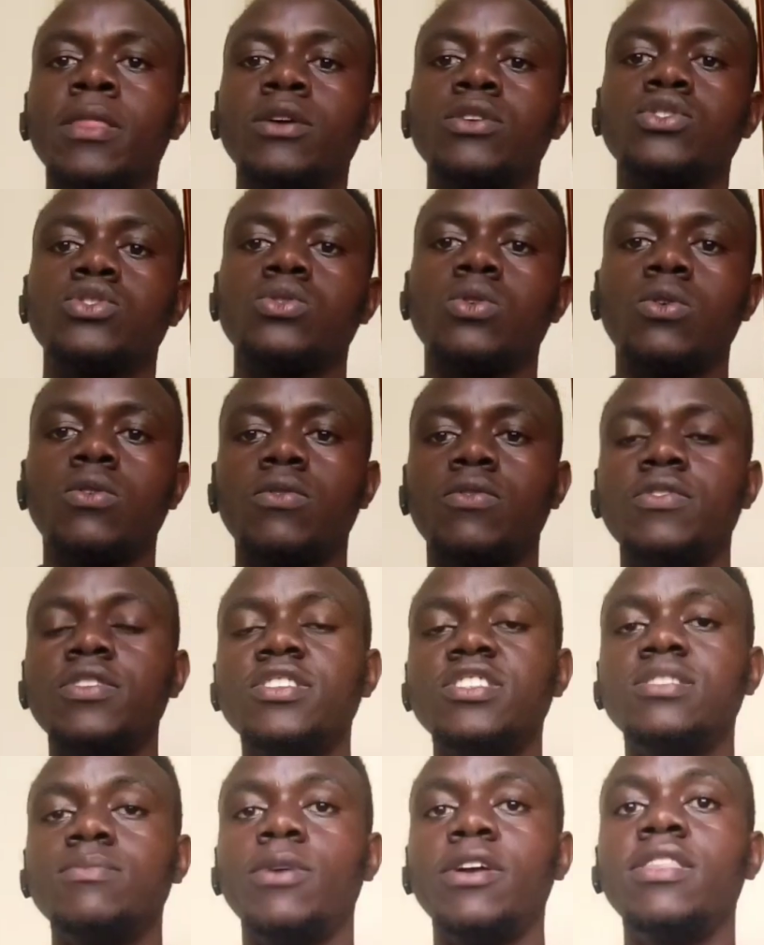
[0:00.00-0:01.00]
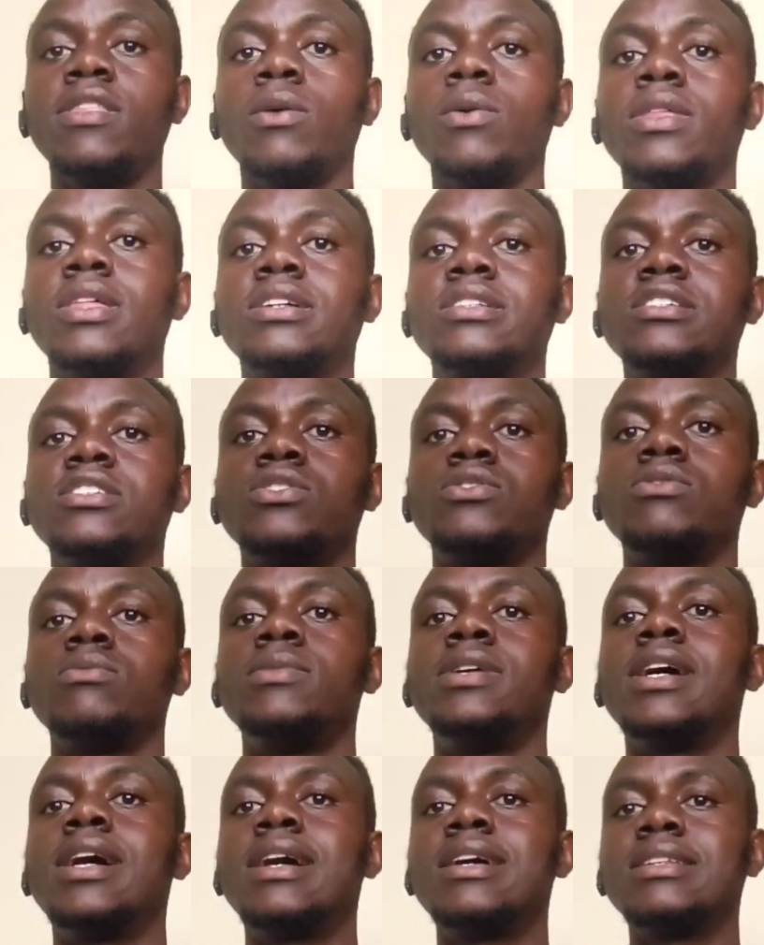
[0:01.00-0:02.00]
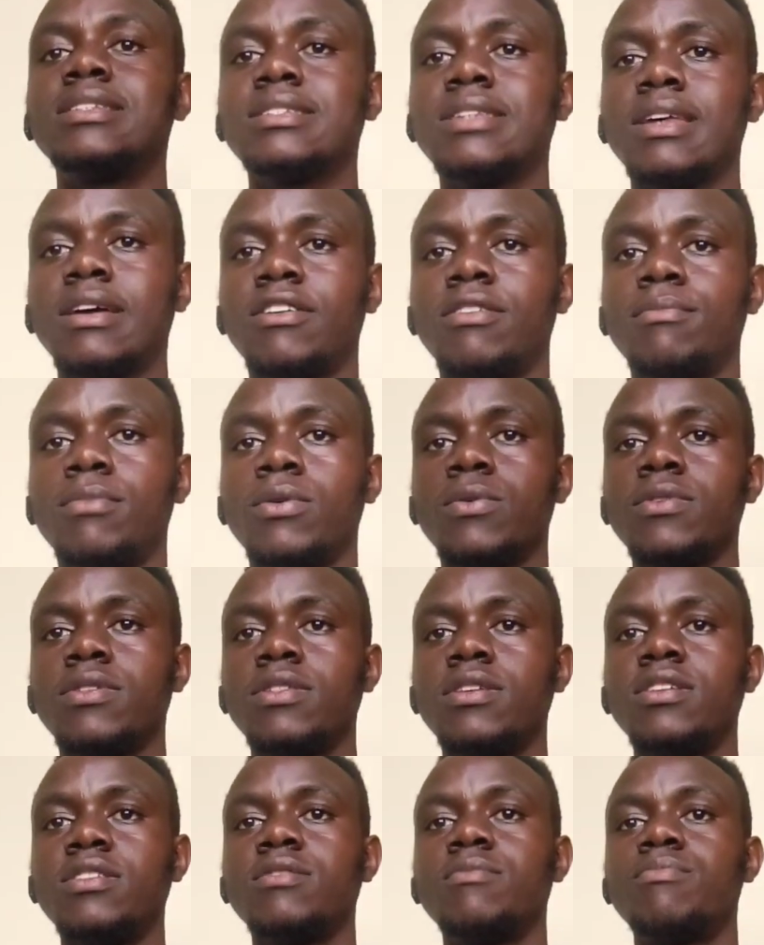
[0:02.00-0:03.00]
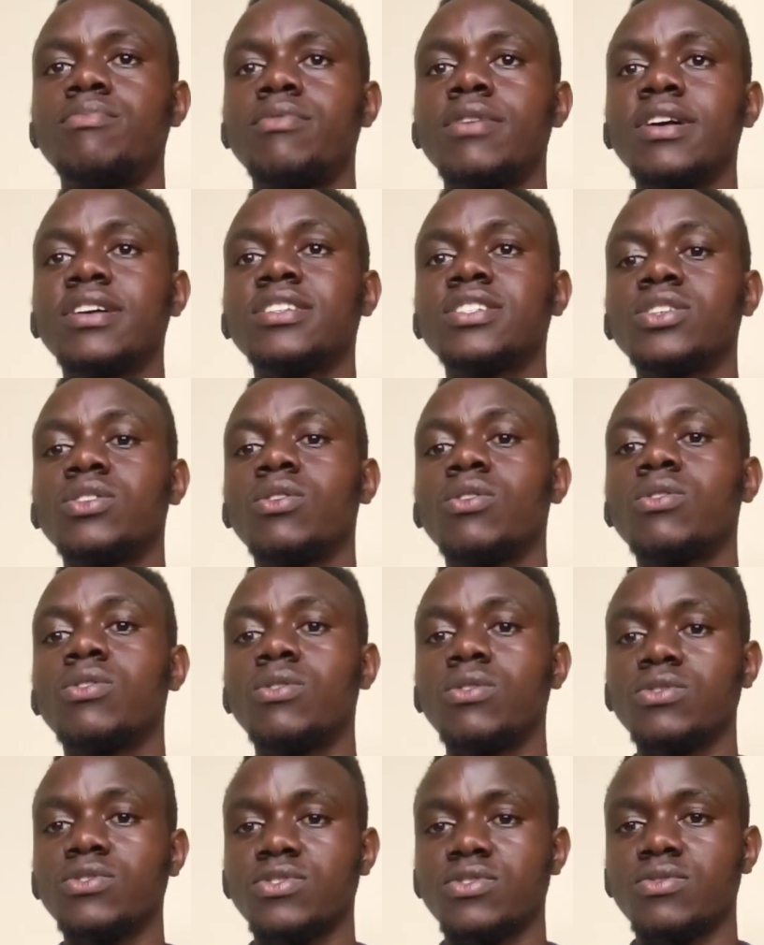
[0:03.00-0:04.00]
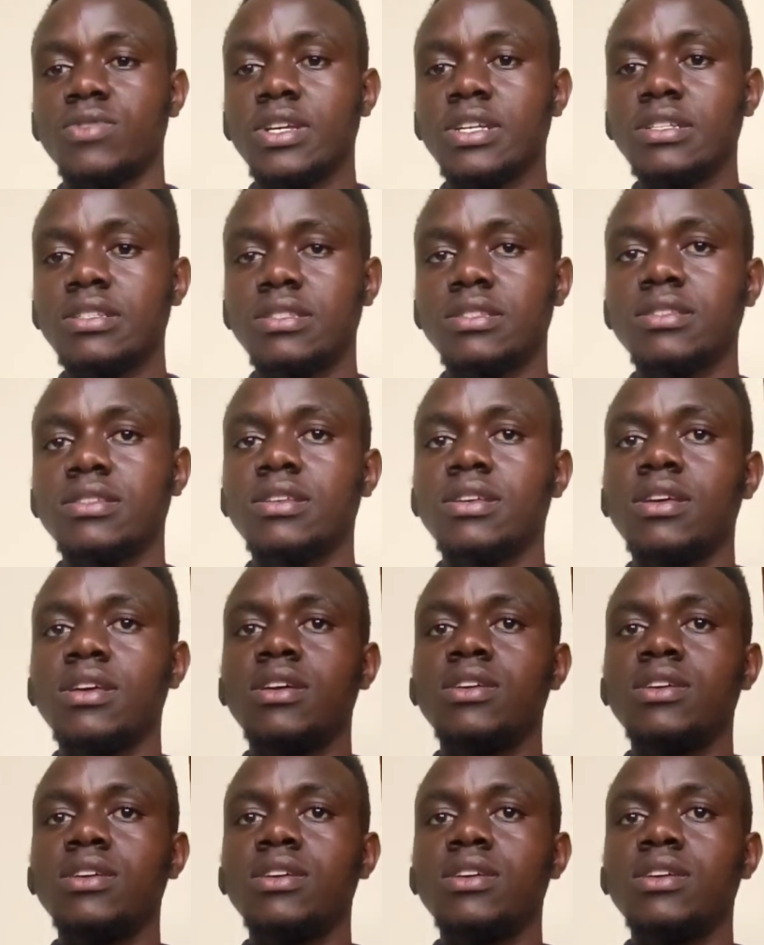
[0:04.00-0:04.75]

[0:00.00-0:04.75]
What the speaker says: So feasible in a way that it should be answerable within practical constraints.